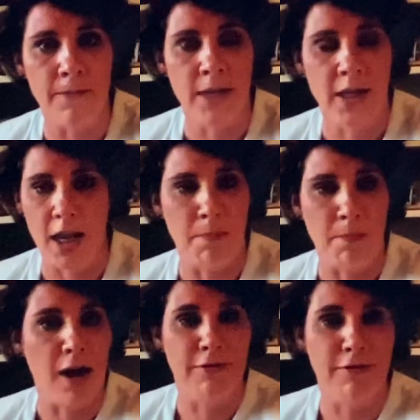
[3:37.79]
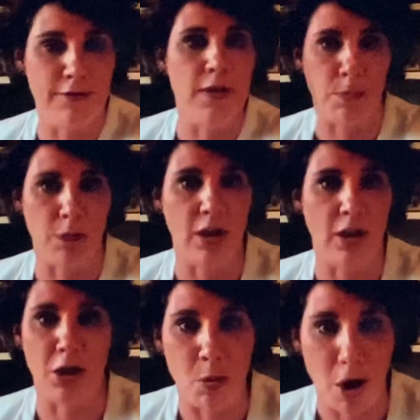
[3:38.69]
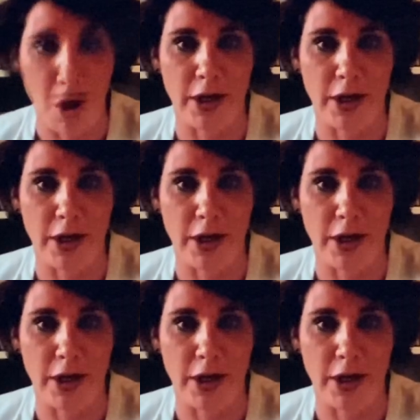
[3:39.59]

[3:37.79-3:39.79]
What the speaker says: and above their political party.